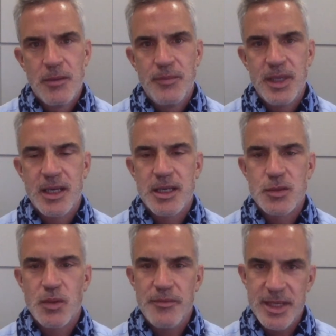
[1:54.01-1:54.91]
because
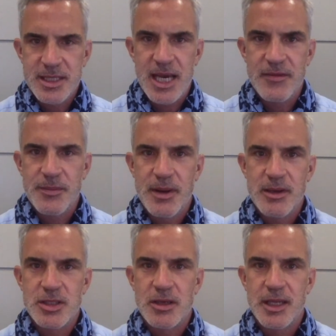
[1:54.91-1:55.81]
we miss having
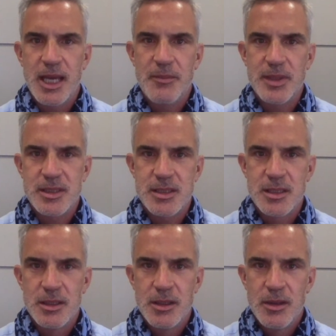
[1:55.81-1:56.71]
parents on campus,
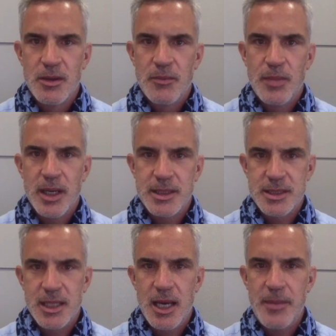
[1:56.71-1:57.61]
but
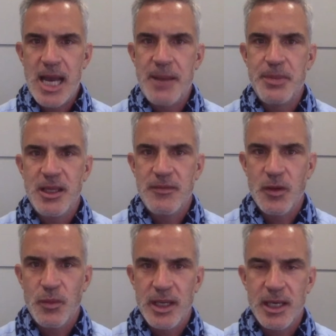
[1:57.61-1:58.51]
I'm happy
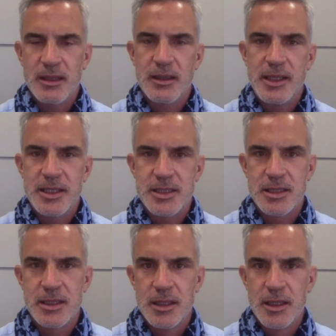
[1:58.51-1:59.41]
that we can at least
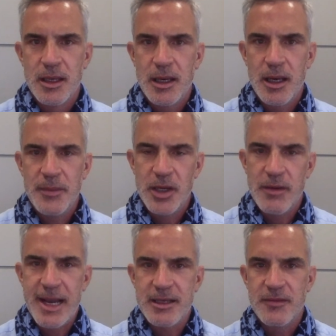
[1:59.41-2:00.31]
um,
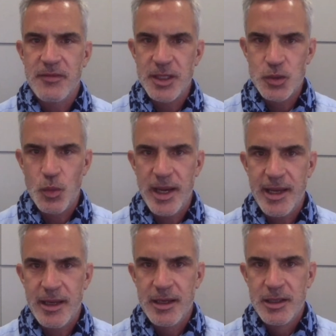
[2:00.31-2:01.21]
interact in this
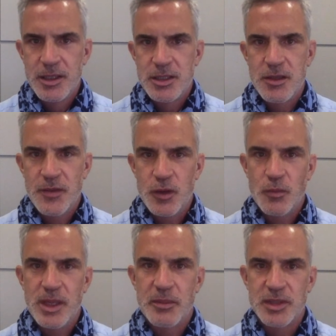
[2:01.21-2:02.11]
way so that you'll
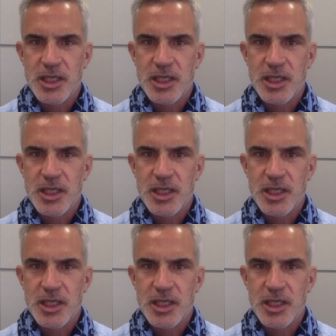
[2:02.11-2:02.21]
be able to